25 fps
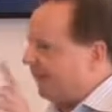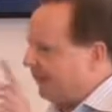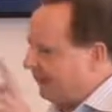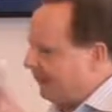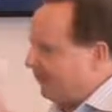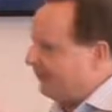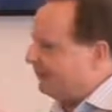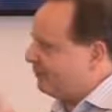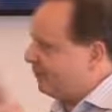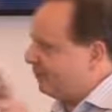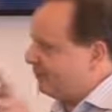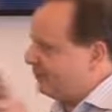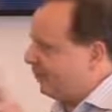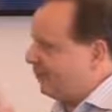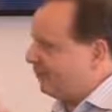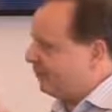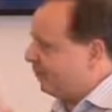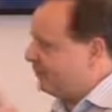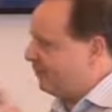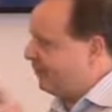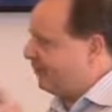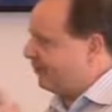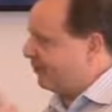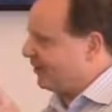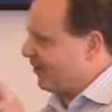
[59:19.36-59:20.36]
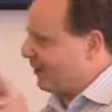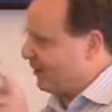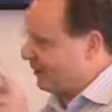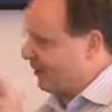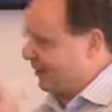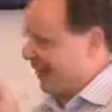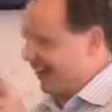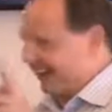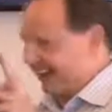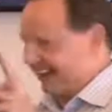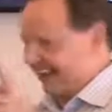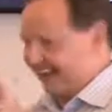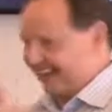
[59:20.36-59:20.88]
about this, but don't don't go
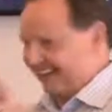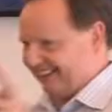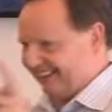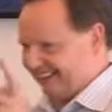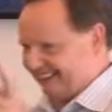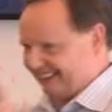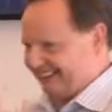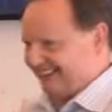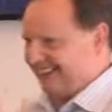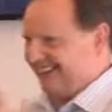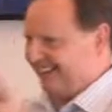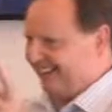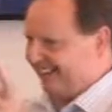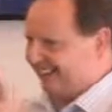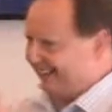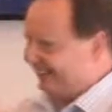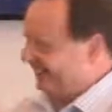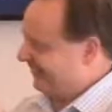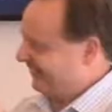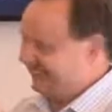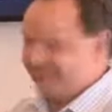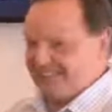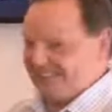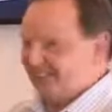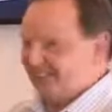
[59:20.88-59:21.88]
there yet. Okay, so